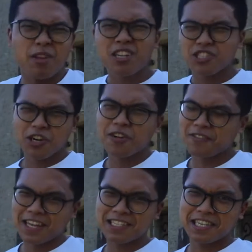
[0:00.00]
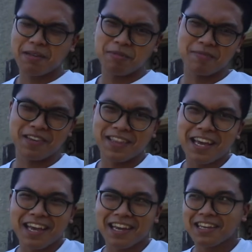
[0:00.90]
I'm not sure if landscape is my
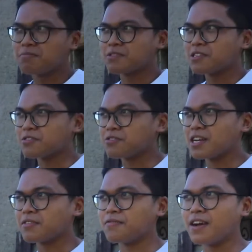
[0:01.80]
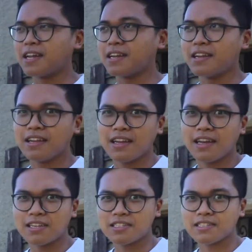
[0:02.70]
thing. I'm still trying to find
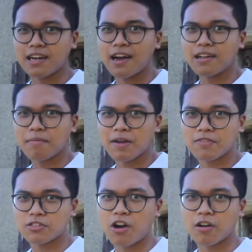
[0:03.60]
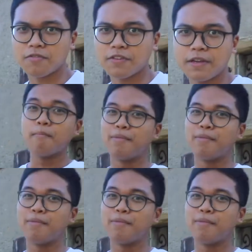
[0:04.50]
a style in my photography.